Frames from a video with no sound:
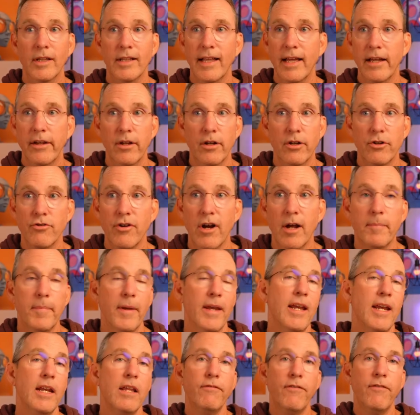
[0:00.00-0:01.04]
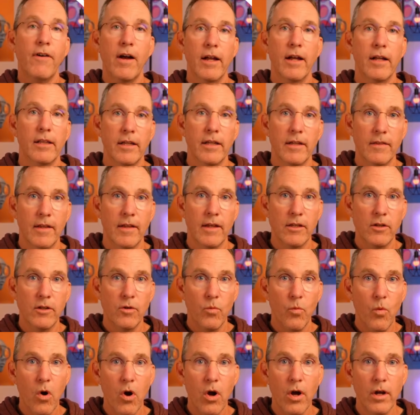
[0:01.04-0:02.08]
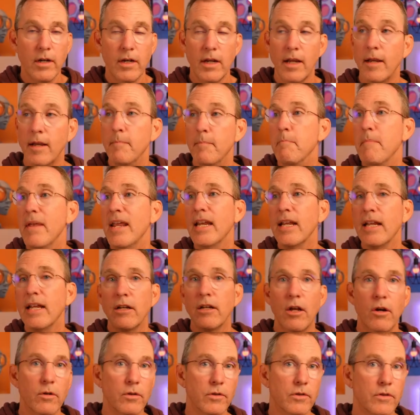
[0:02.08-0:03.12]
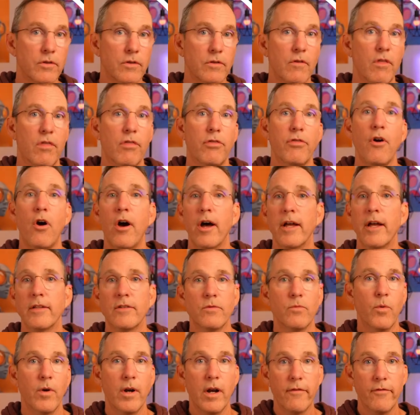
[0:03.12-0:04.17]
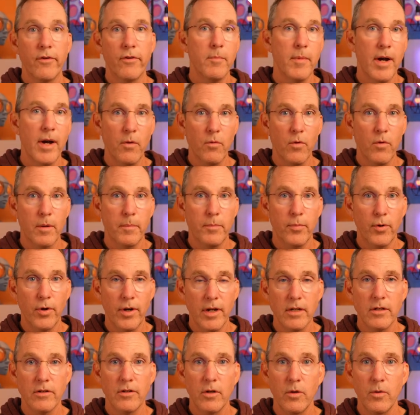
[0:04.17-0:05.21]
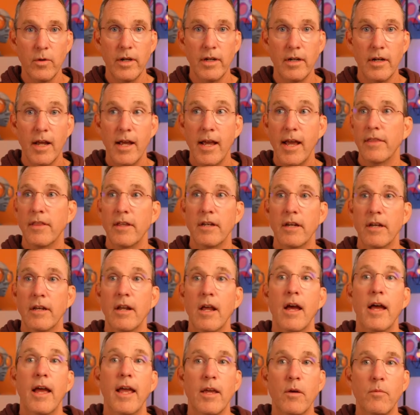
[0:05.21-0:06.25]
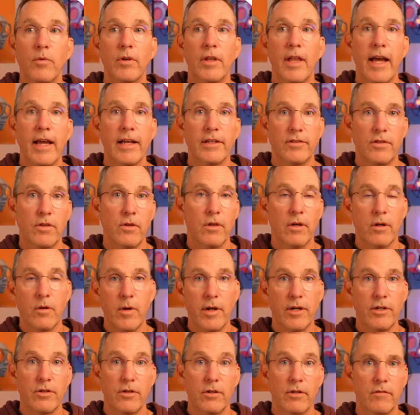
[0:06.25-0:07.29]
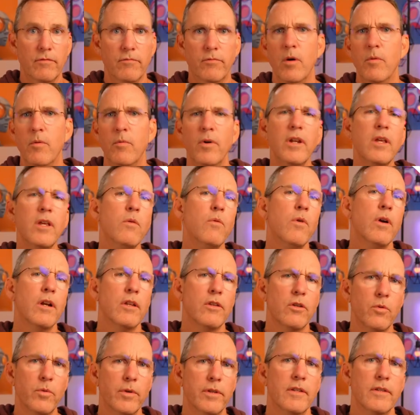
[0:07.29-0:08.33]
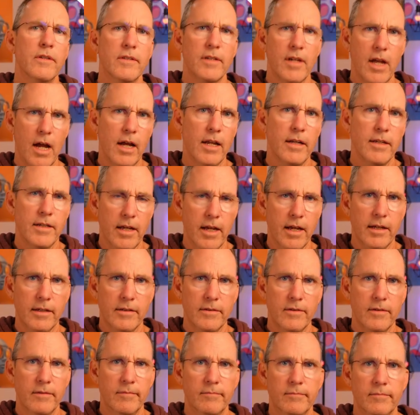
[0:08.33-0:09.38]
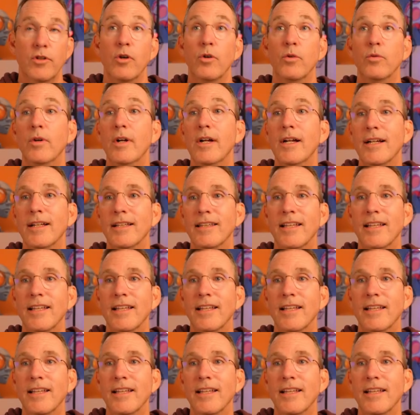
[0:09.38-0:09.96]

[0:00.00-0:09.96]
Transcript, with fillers: will allow you to drop any file in that you want, in meeting notes, thoughts, whatever you might want to put into it. And then it will ask you the question of, well, what do you want to do with this context? So